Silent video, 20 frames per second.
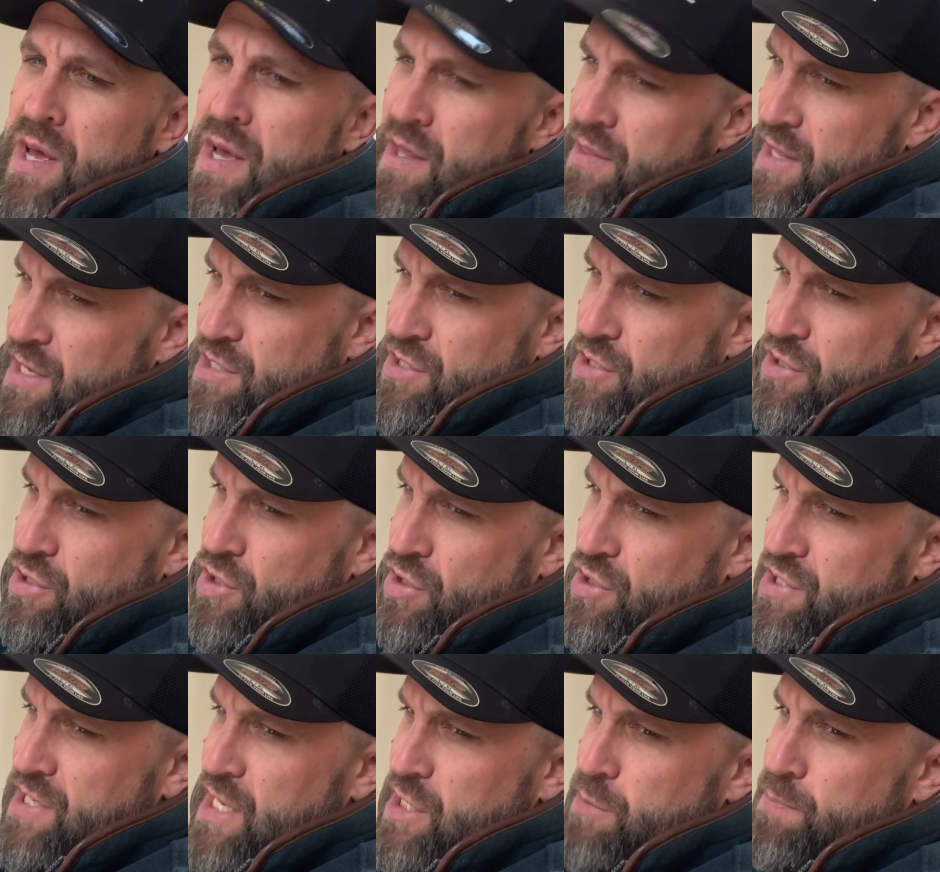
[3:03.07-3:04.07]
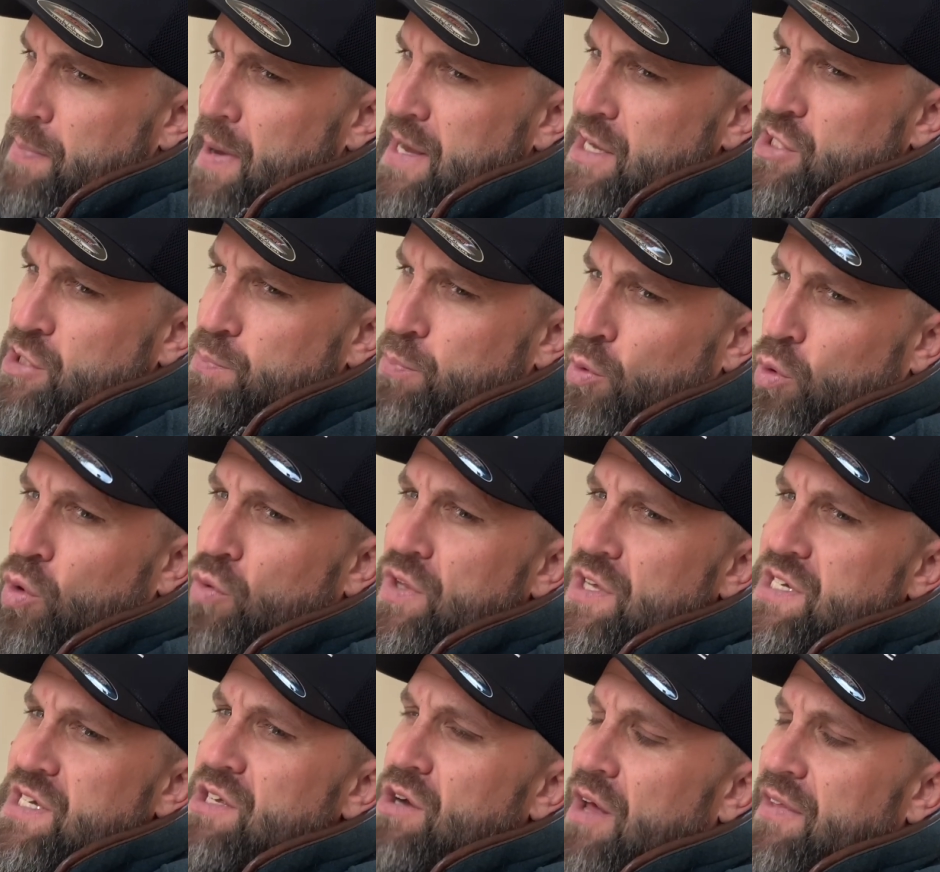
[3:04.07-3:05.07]
This is a success-based sport.
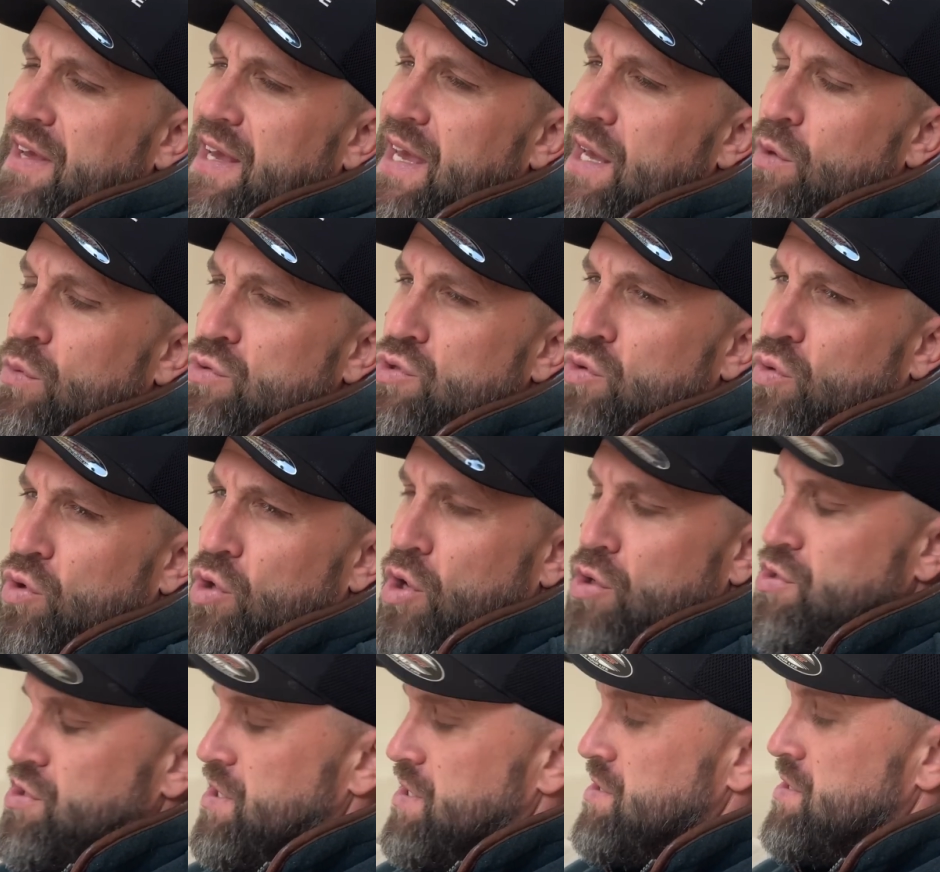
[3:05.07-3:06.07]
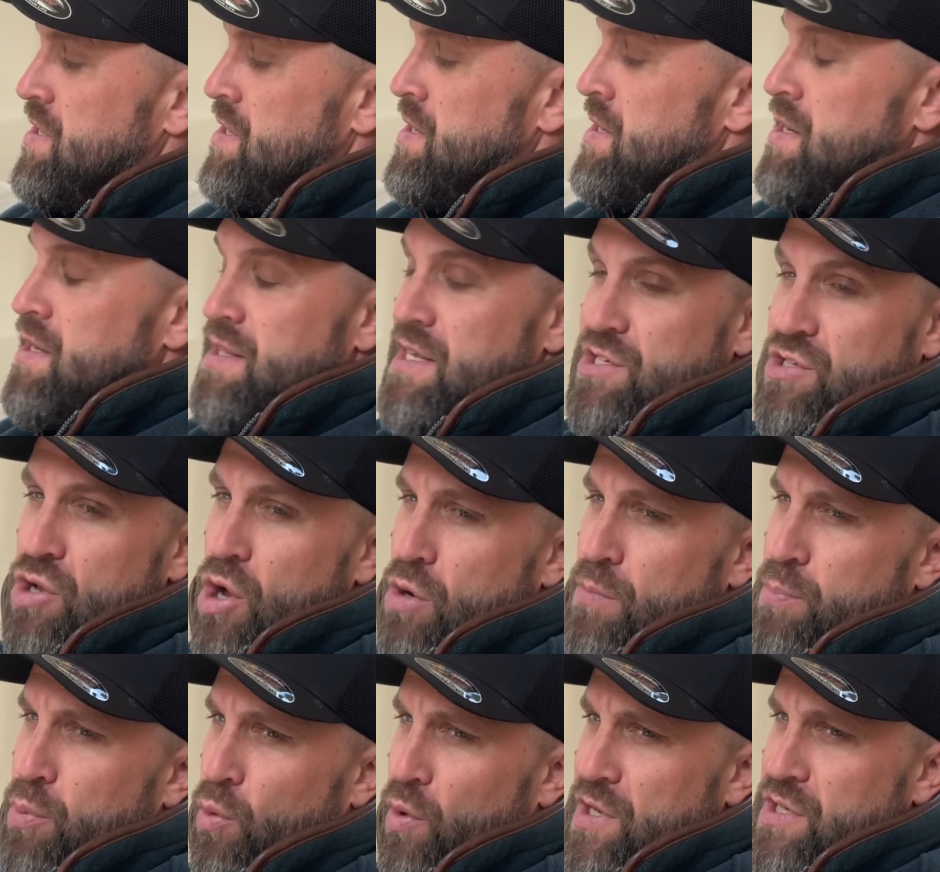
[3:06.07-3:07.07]
This is either kills or losses. There's
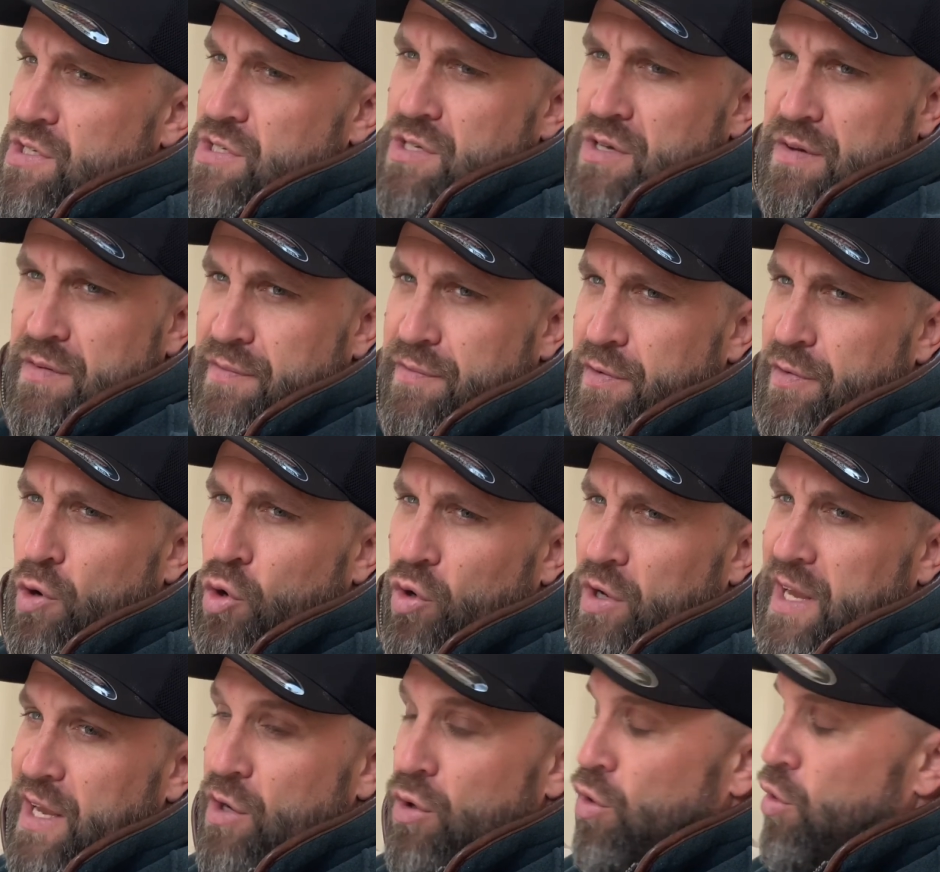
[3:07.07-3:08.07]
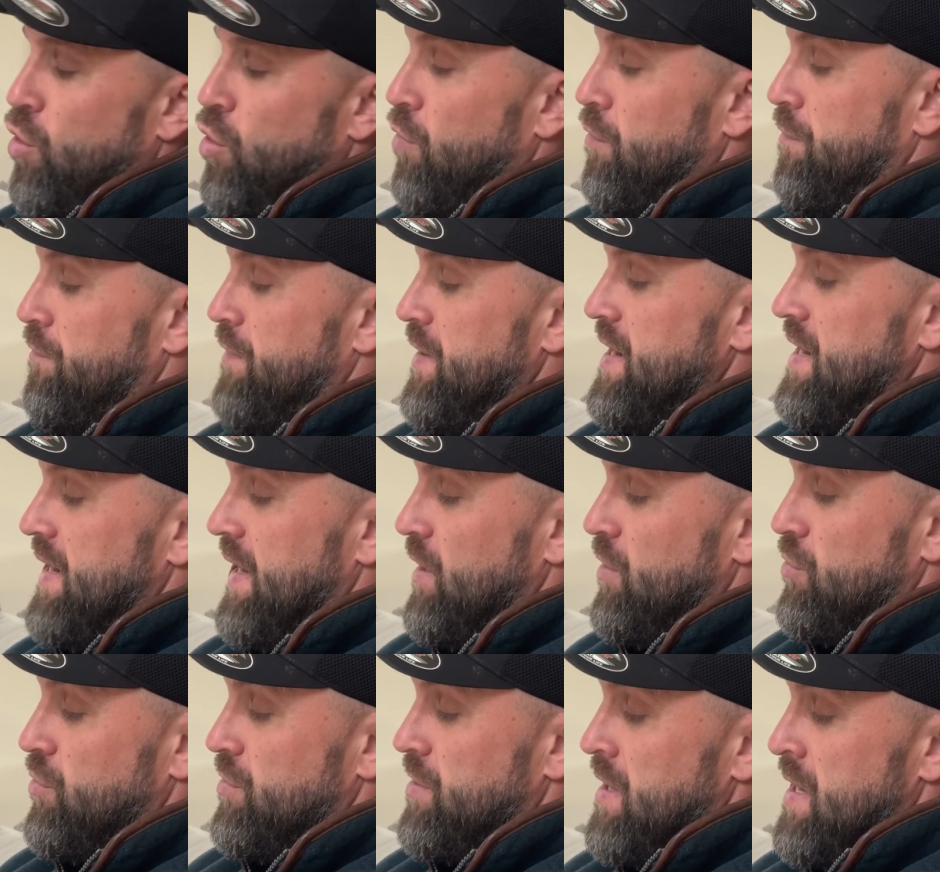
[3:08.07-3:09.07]
no points for looking or feeling
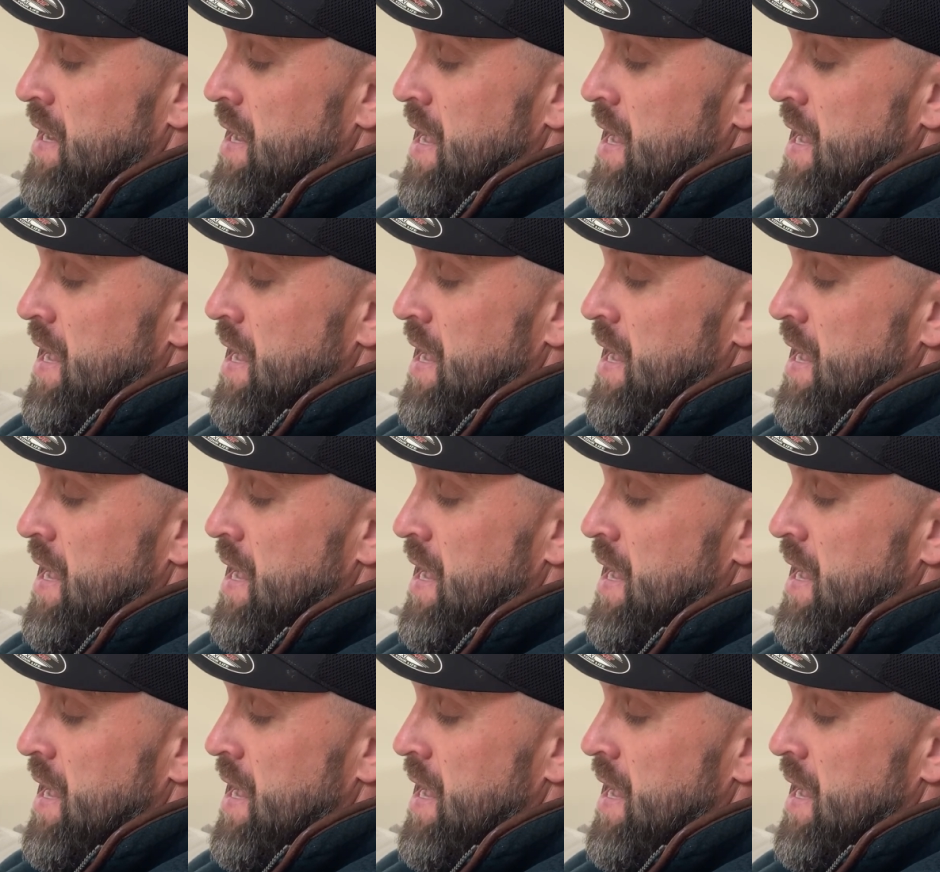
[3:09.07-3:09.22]
good.